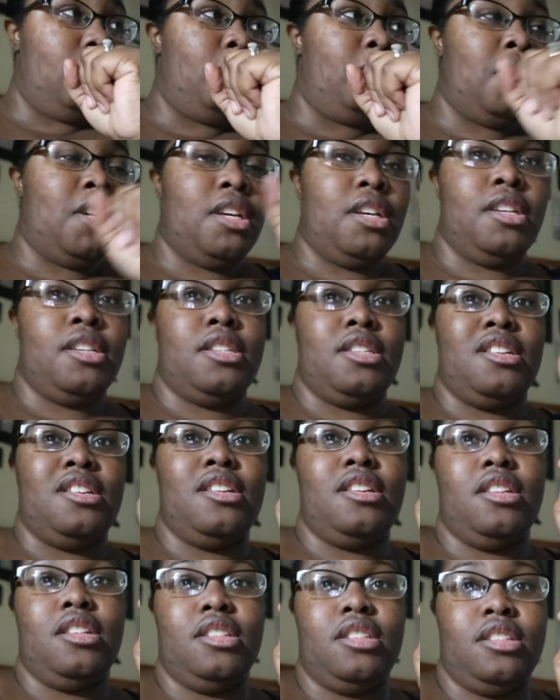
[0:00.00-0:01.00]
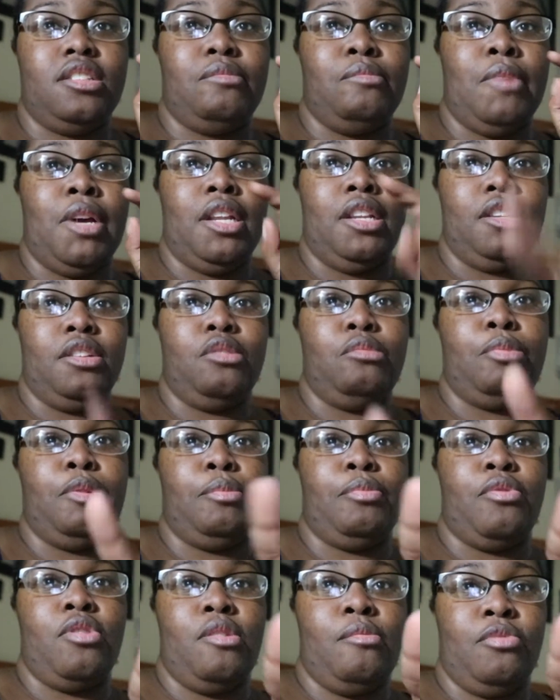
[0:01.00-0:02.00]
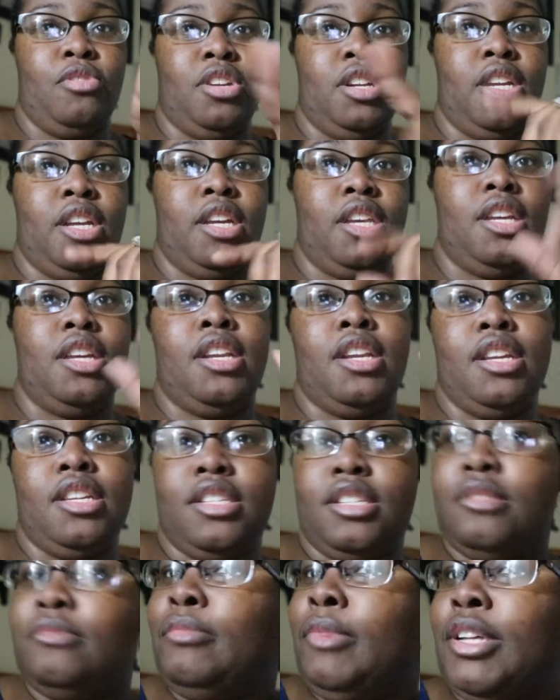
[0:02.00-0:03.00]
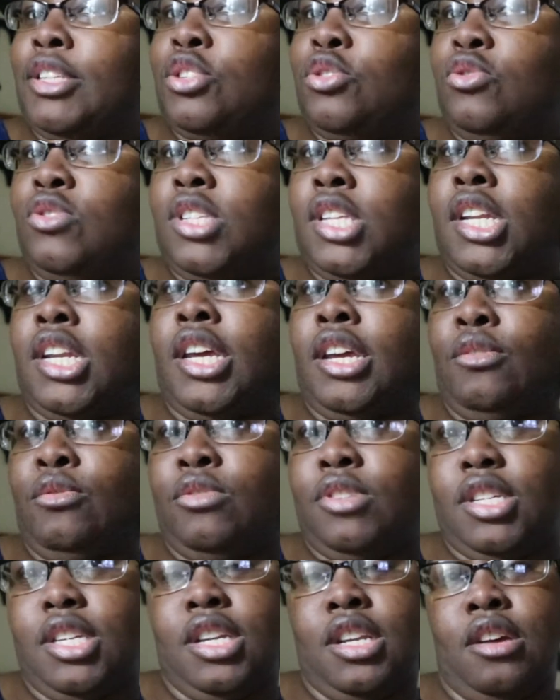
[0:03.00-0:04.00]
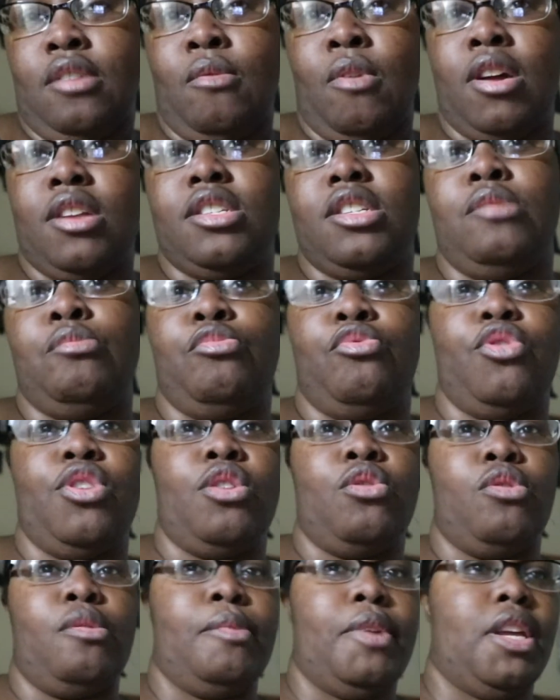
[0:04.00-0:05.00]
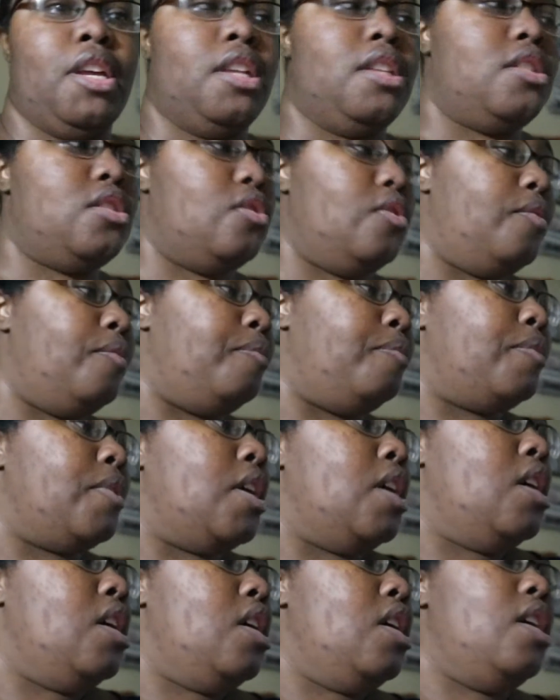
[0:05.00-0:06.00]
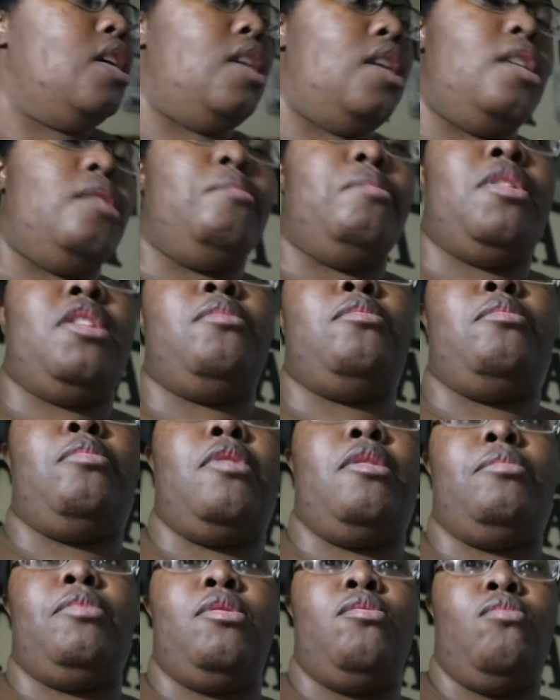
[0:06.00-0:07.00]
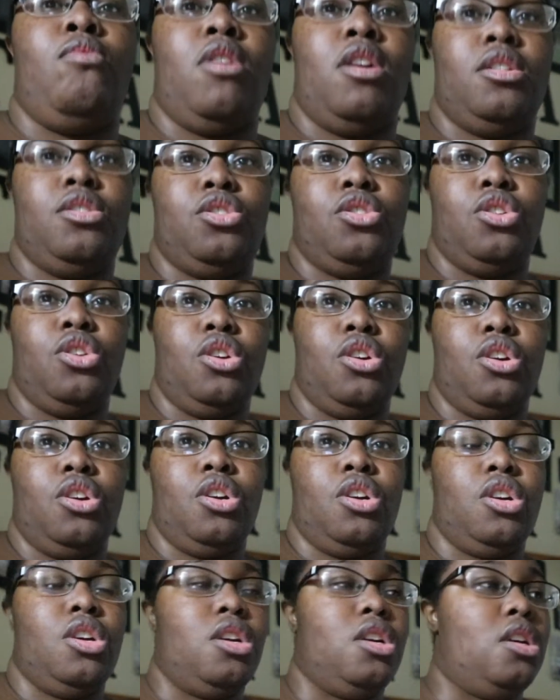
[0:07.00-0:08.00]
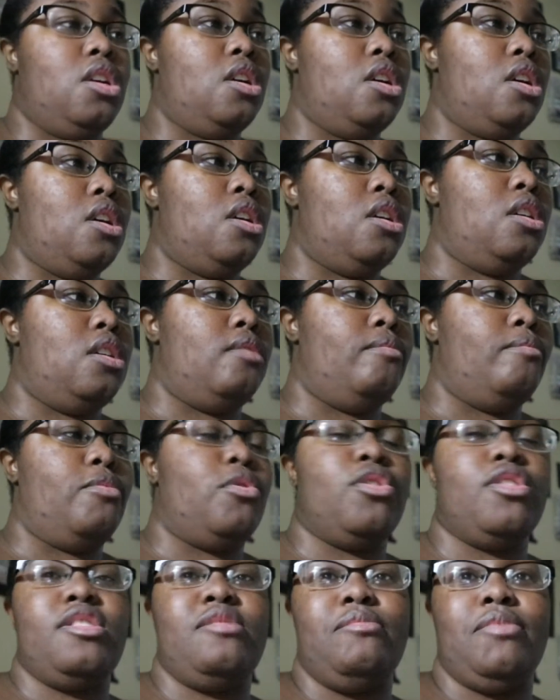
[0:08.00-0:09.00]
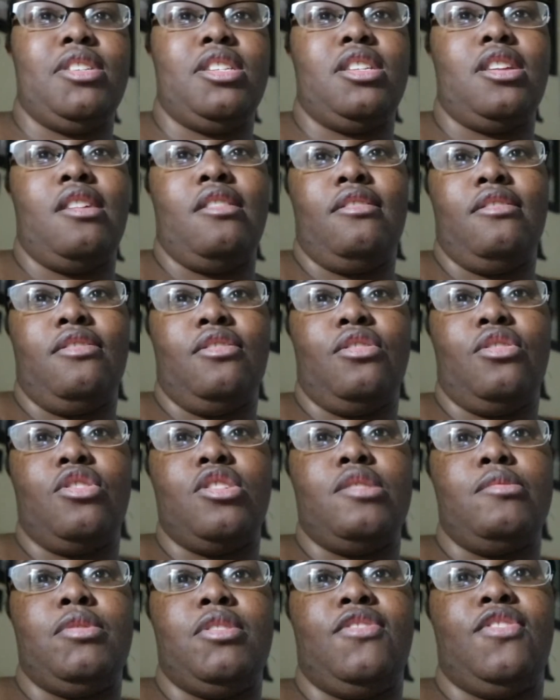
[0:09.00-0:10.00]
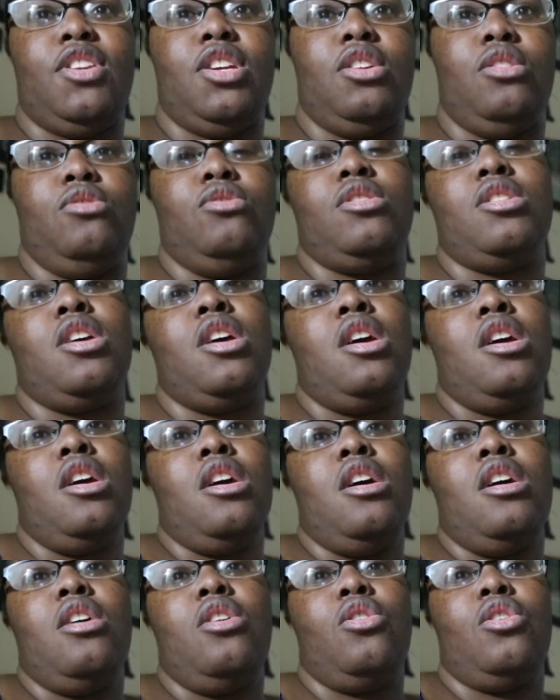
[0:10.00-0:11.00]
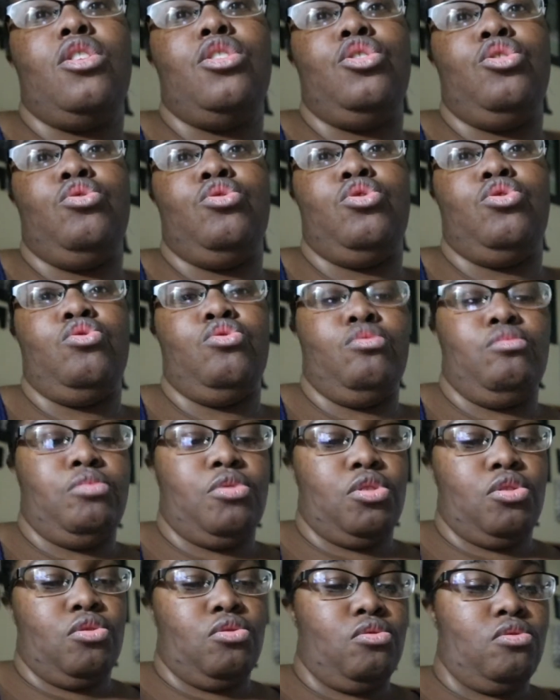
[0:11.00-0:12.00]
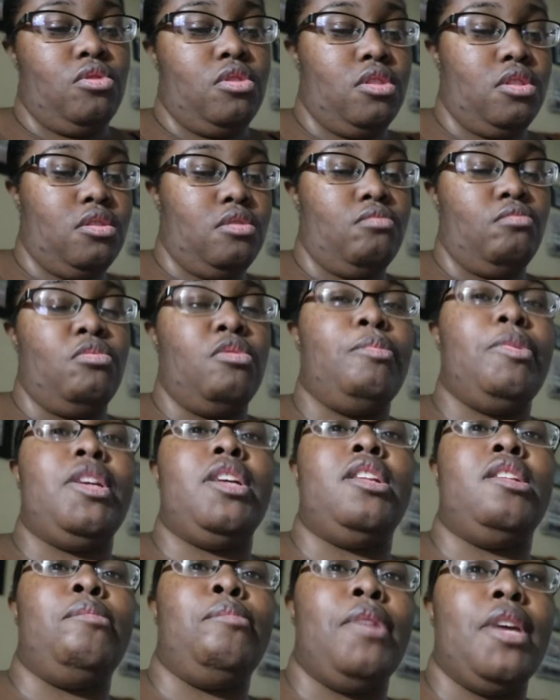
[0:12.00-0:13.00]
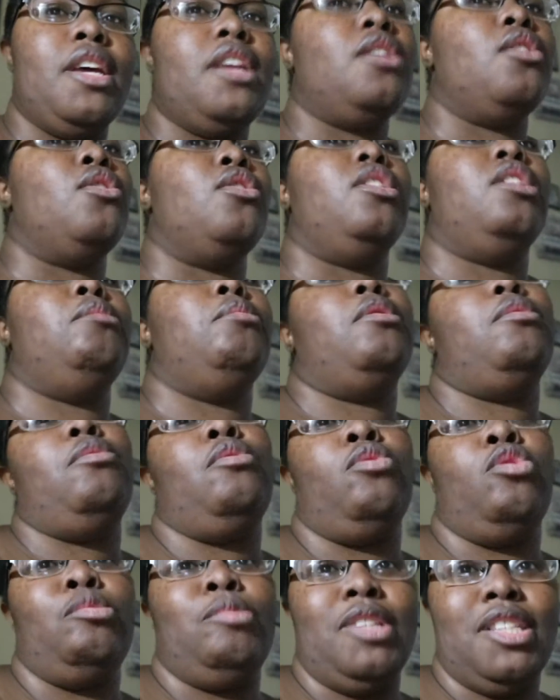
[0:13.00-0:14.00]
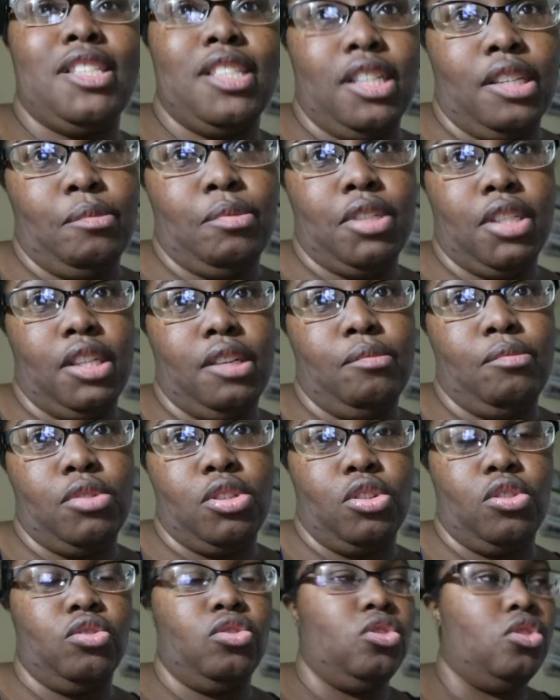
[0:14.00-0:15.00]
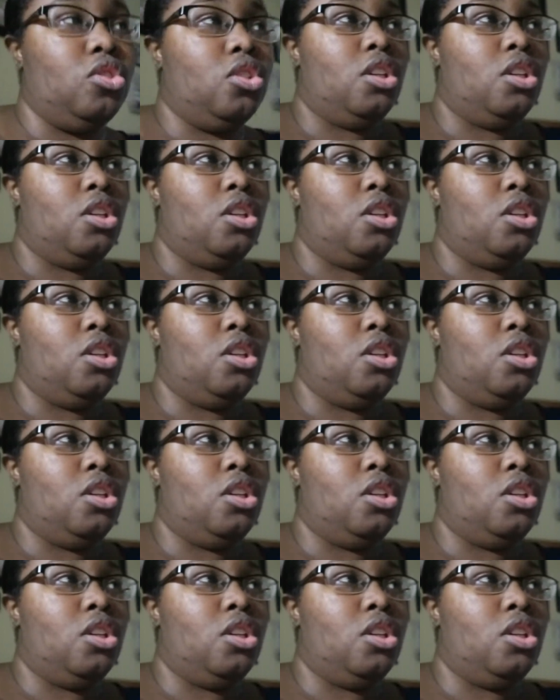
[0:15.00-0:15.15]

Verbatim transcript: because my little people come on tonight, and that's my Tuesday night routine. I watch them before I go to bed. So, and Babe will probably watch her um, Christmas stuff, Christmas videos on YouTube. So we'll be in the bed early, but we won't be sleep sleep. So